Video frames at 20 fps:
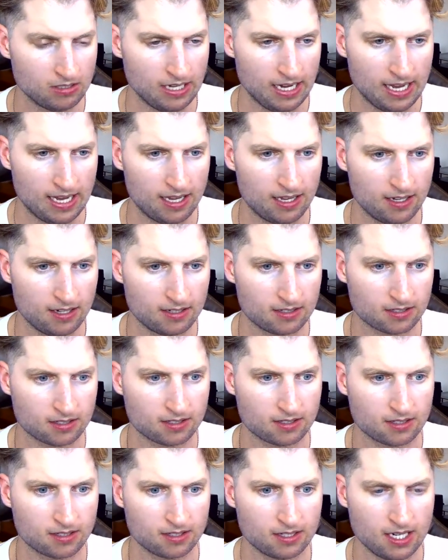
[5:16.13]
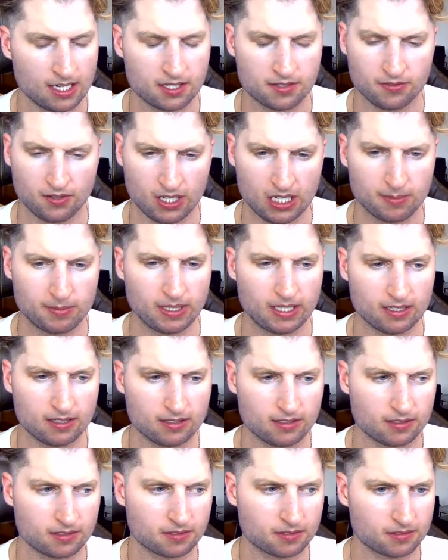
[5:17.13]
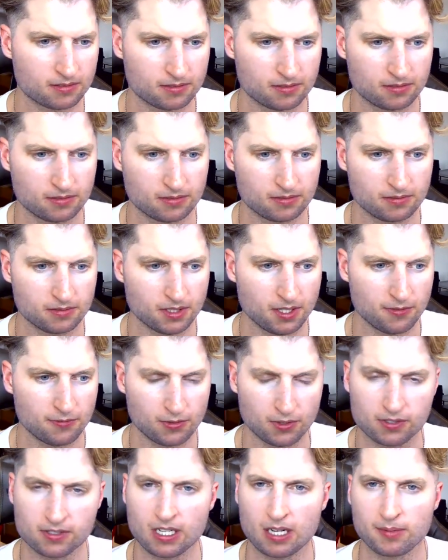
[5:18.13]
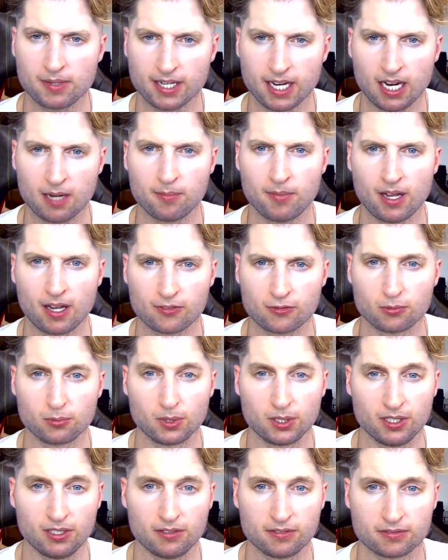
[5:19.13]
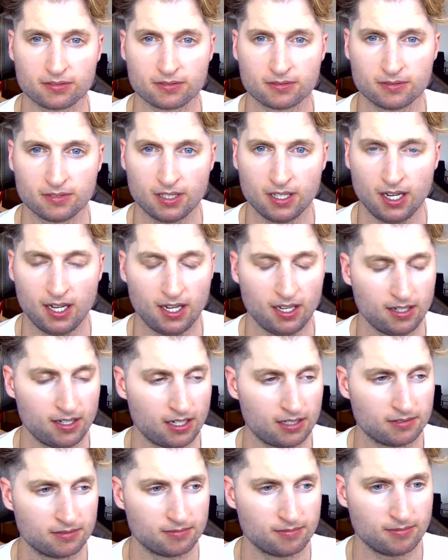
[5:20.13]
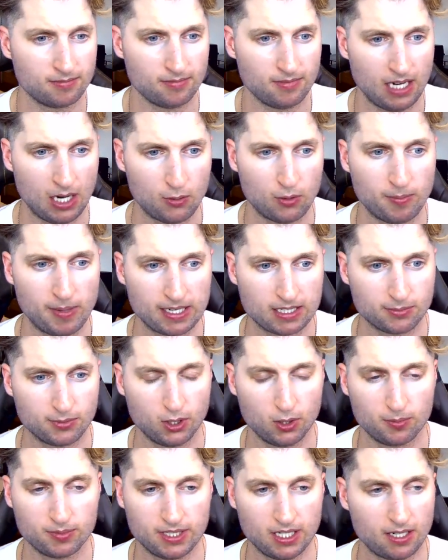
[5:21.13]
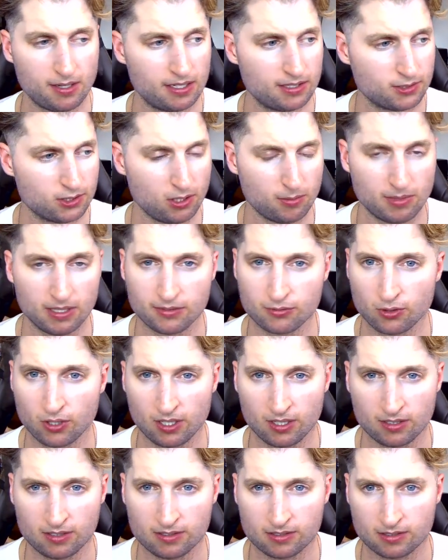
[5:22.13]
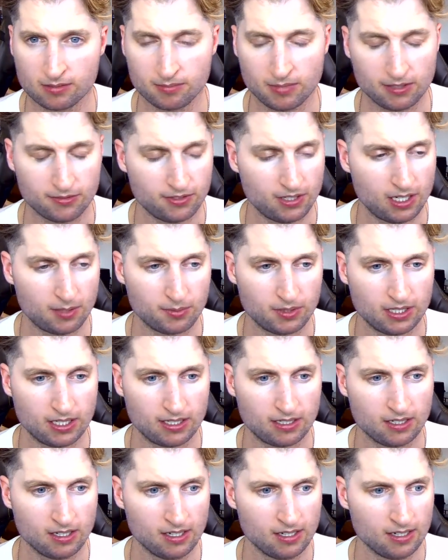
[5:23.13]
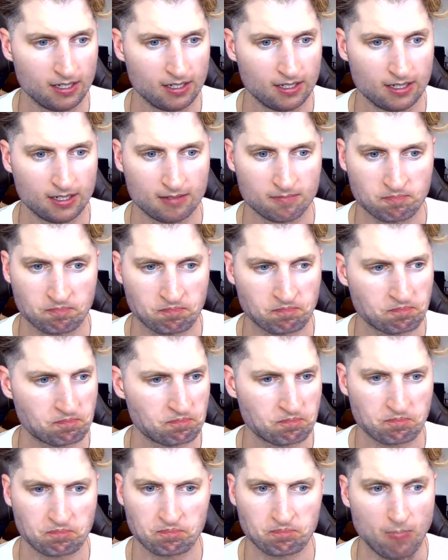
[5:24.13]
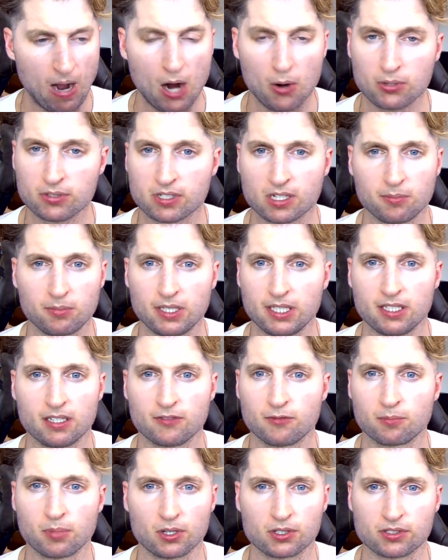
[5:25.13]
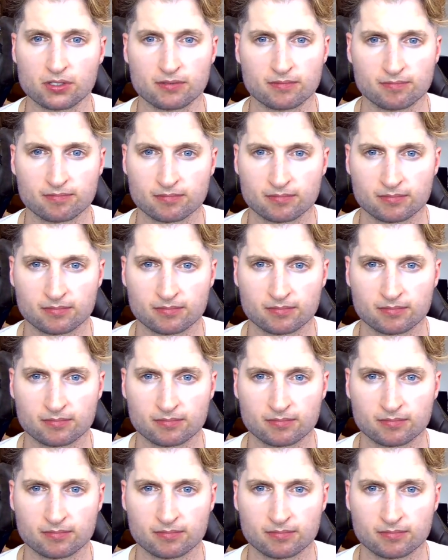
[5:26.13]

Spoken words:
and it's funny because the first time I came back from leave and I went back to my hometown, I saw my friends and my family, I was a completely different person.